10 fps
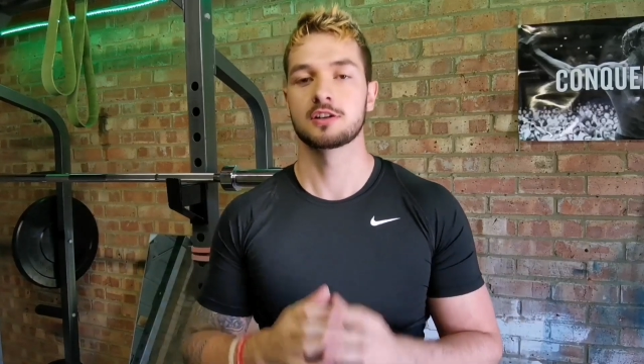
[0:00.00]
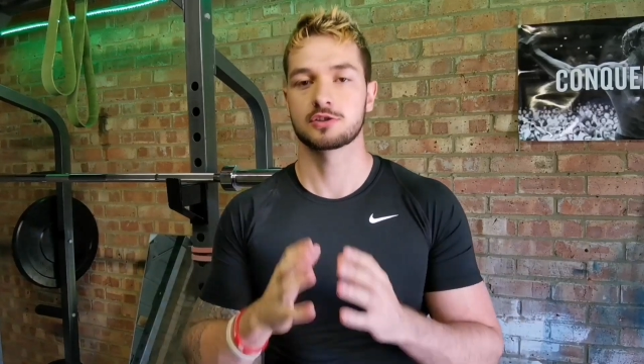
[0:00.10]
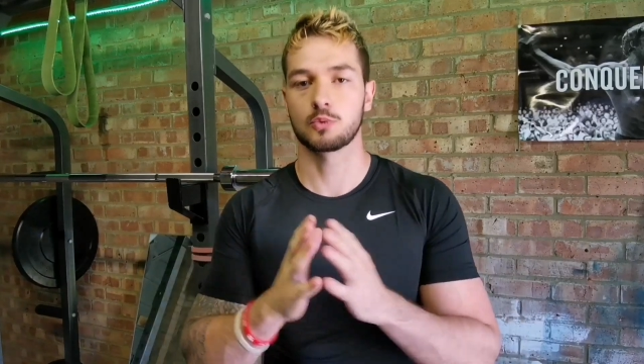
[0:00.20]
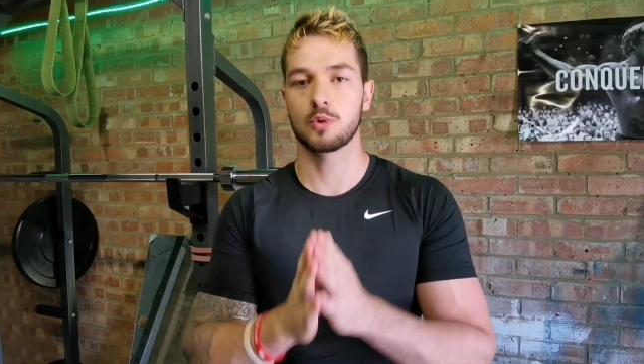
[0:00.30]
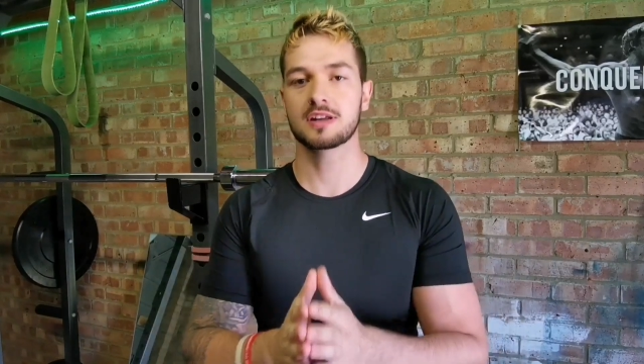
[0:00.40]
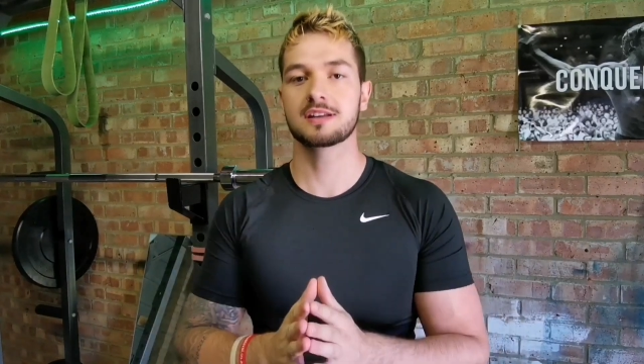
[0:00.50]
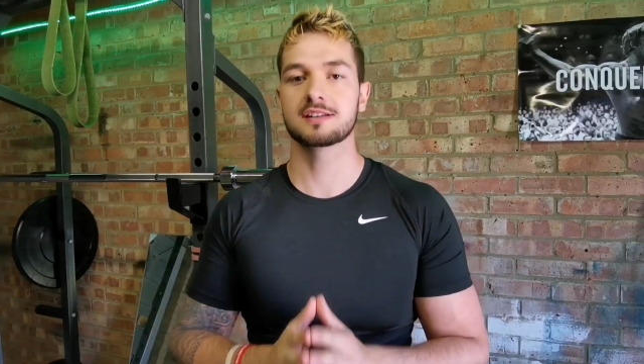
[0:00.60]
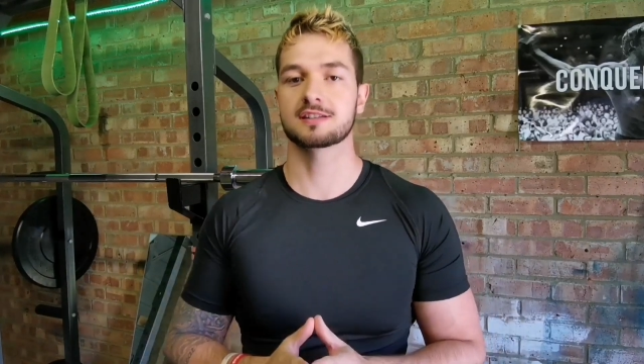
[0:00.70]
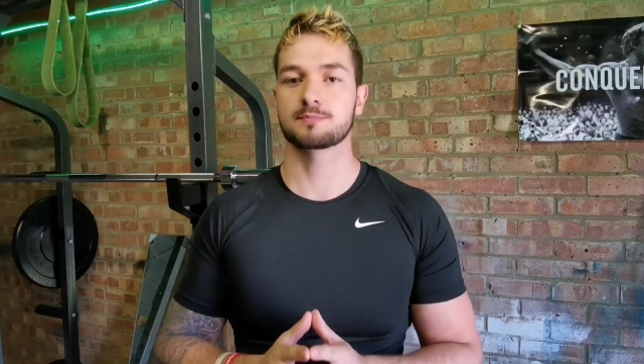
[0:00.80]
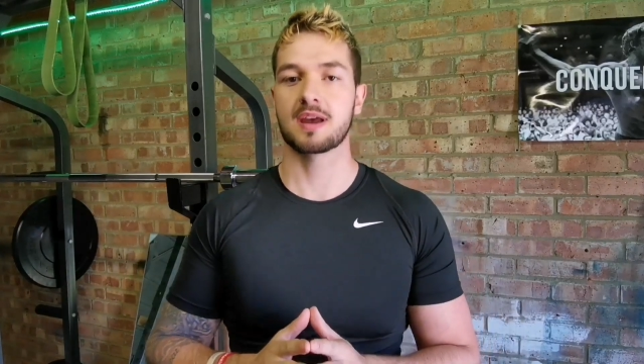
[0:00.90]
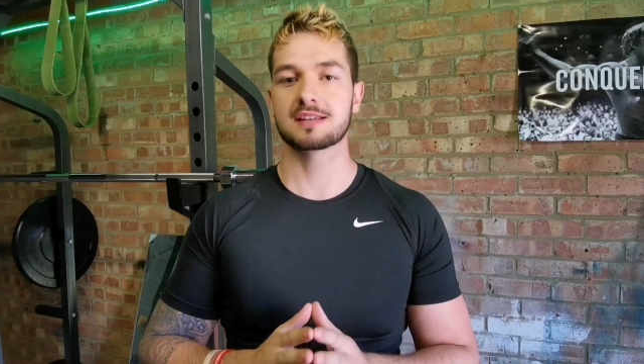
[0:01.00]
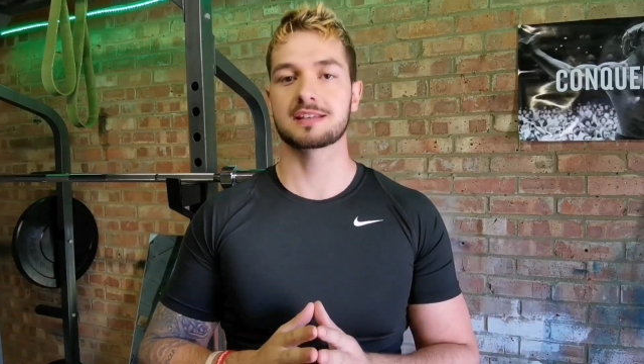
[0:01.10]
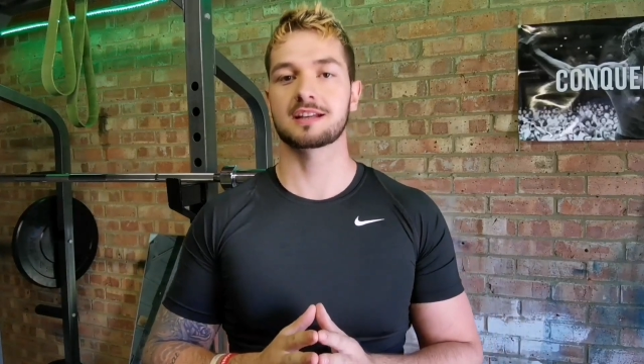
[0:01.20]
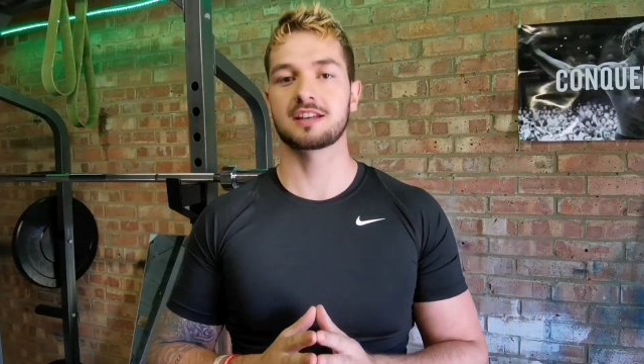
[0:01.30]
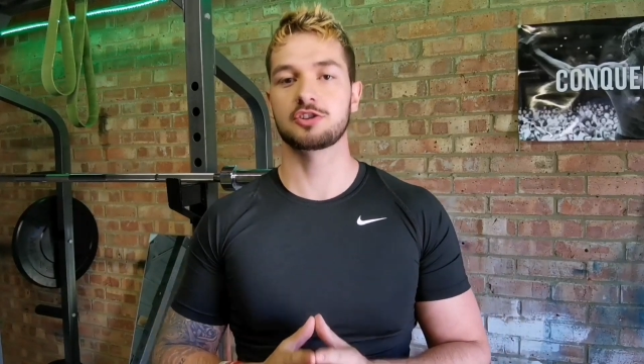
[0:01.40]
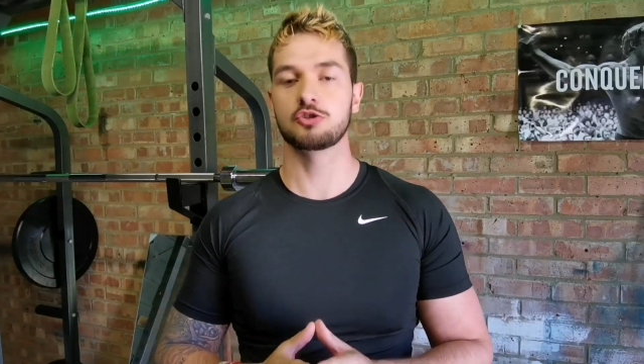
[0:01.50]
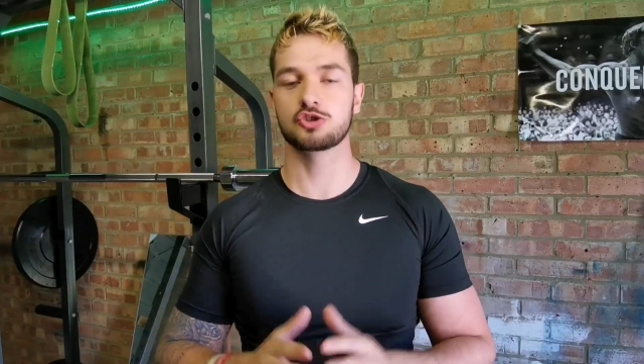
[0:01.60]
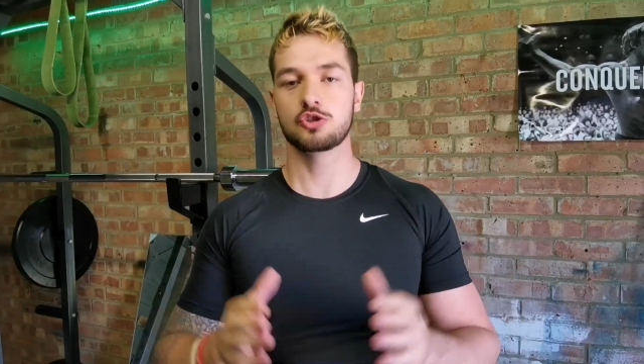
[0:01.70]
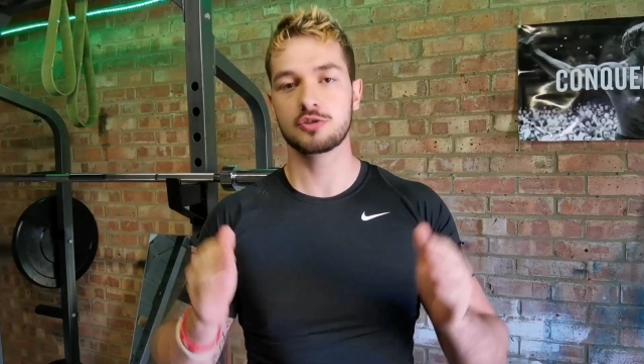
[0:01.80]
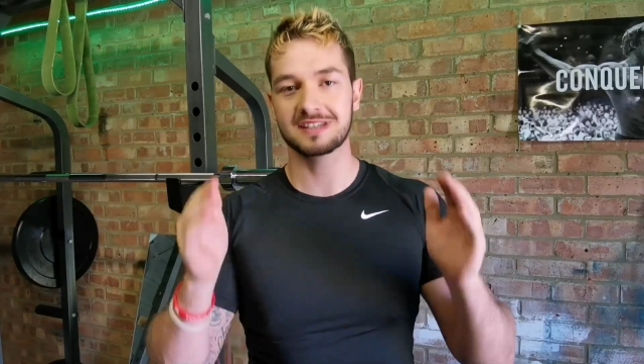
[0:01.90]
So what it is basically you
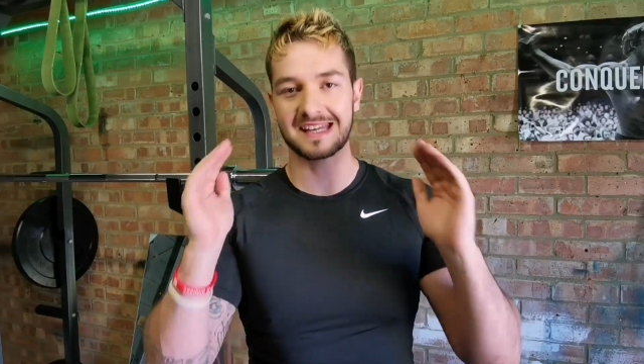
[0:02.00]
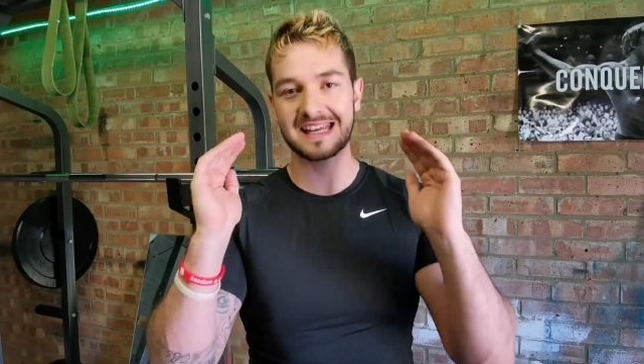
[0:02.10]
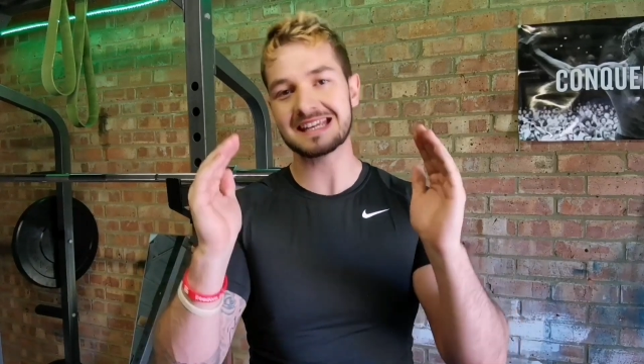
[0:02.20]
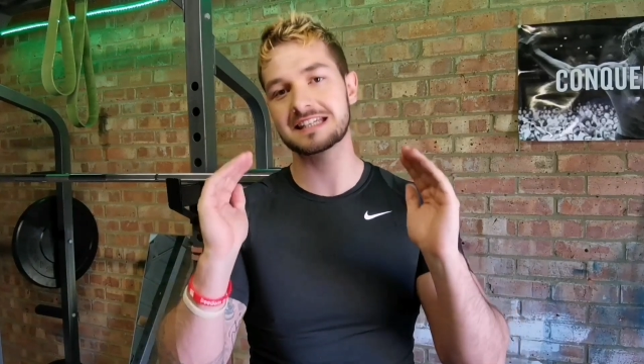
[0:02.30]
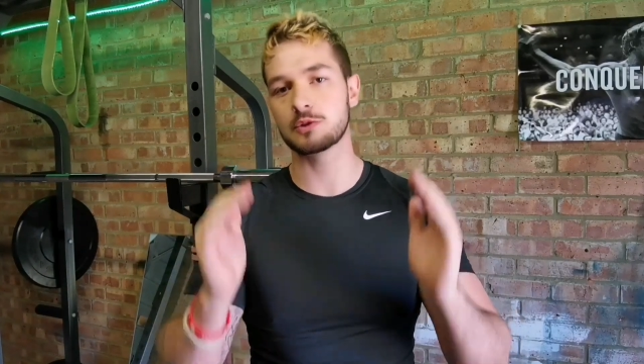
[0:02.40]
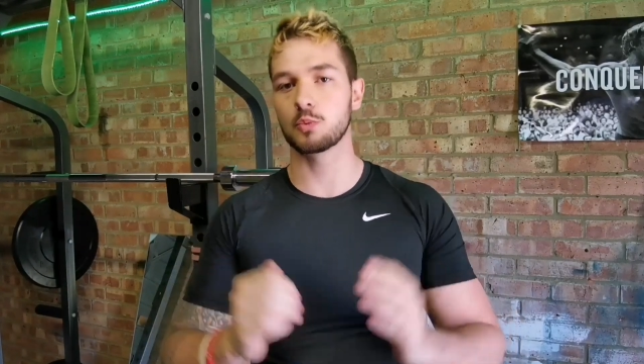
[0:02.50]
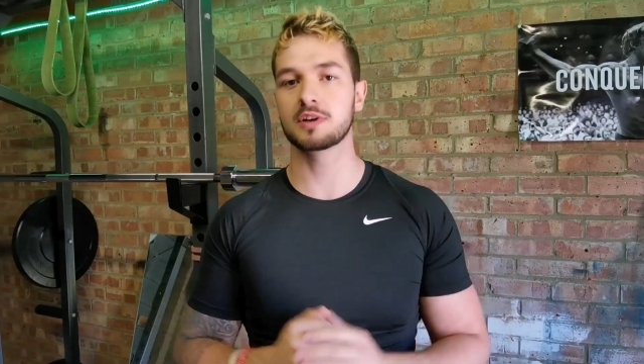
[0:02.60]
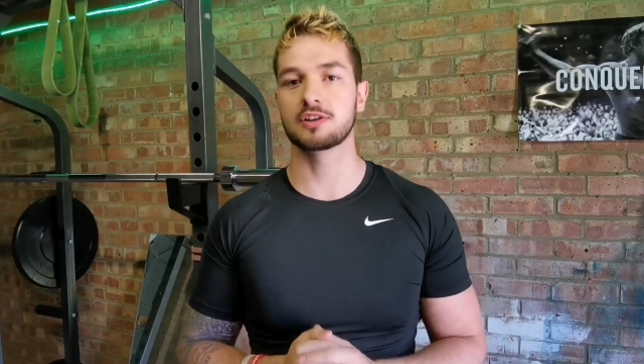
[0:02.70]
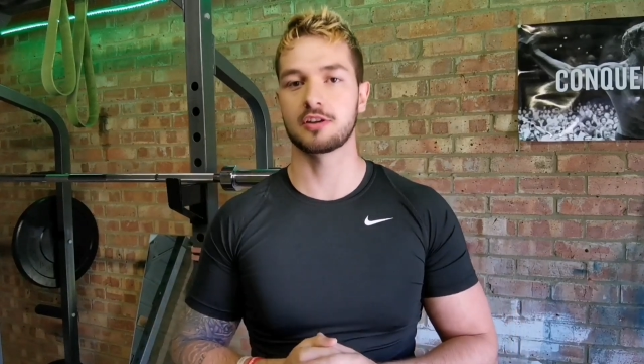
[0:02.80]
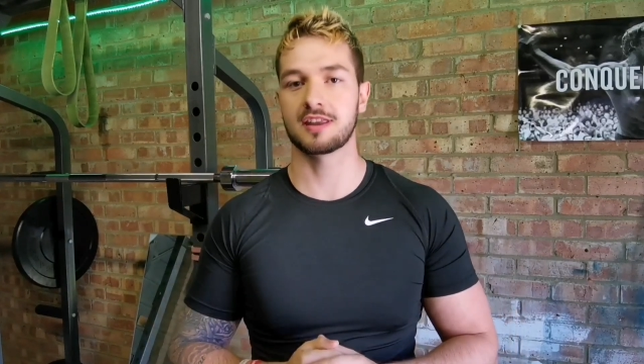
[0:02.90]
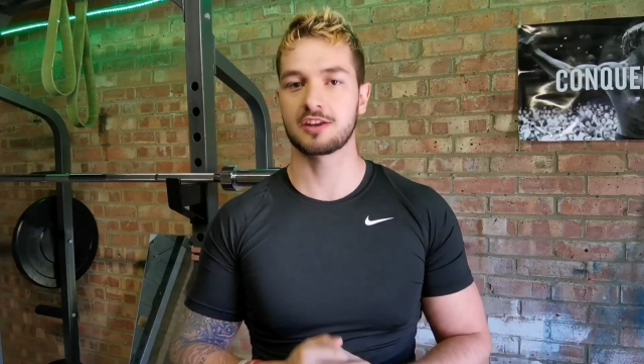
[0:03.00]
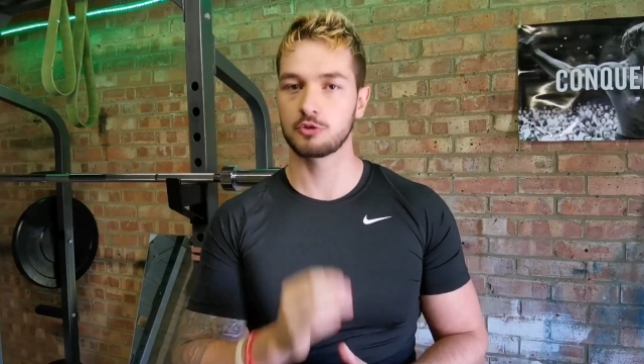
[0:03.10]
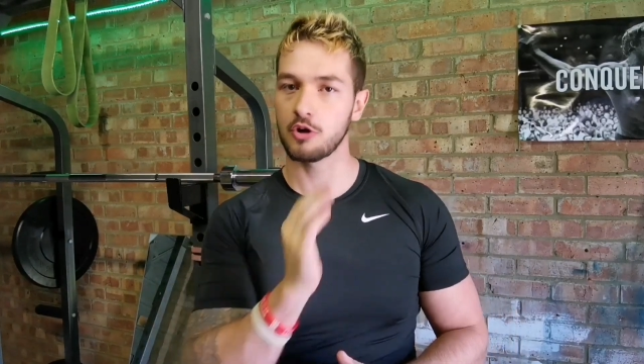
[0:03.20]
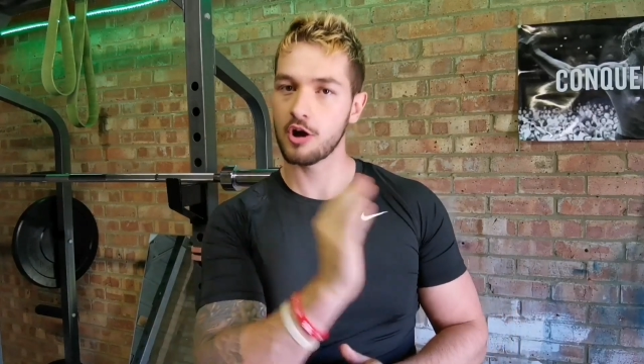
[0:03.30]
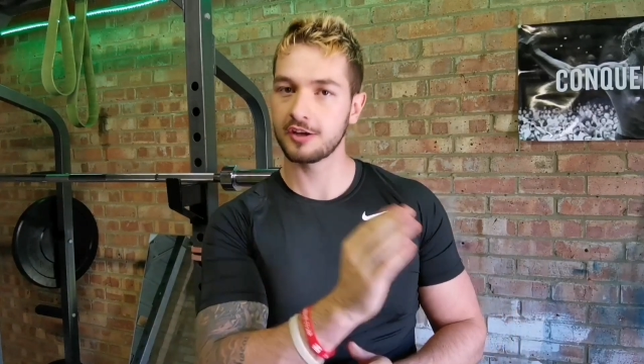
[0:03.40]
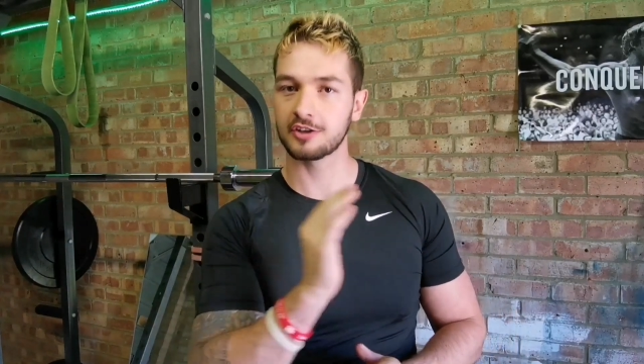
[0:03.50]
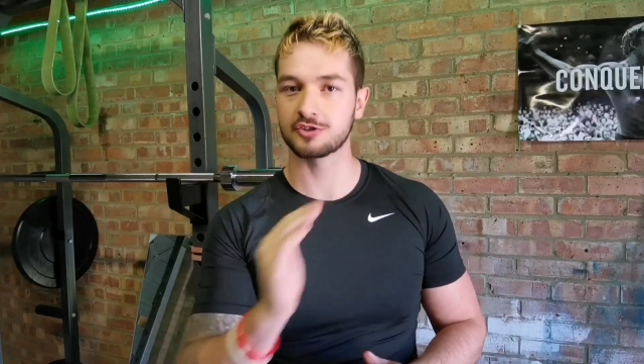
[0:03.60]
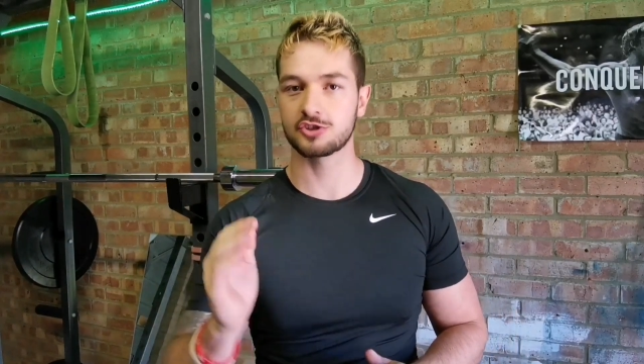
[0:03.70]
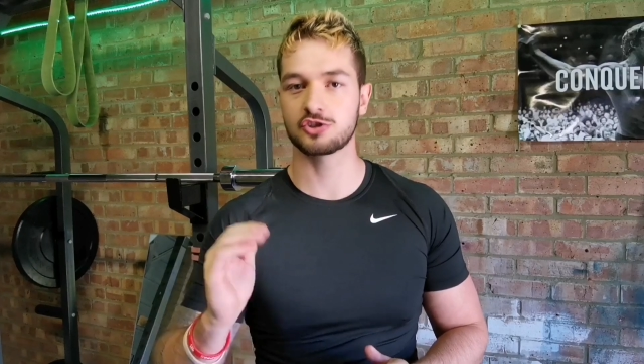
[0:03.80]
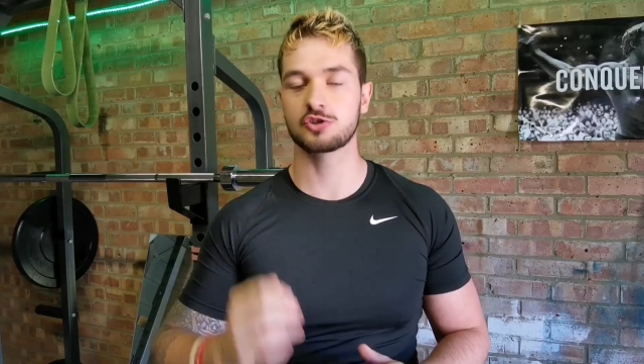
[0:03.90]
choose an eating window that you only
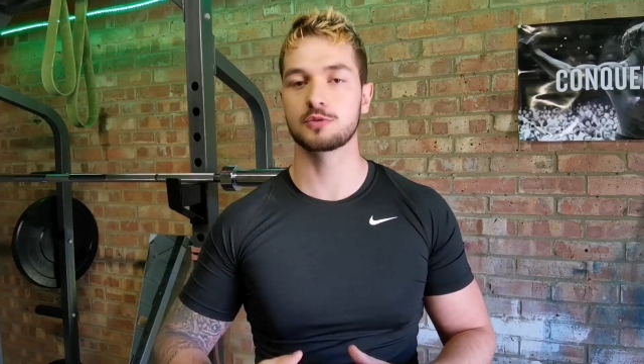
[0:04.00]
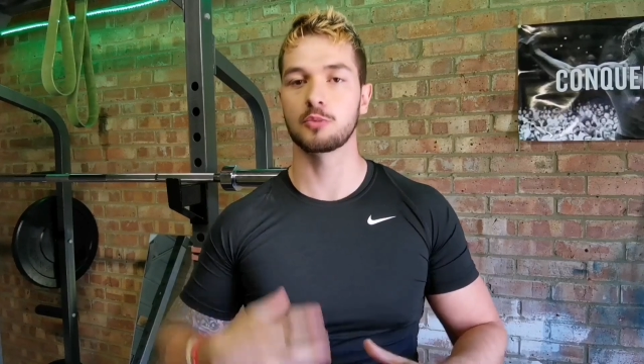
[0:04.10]
consume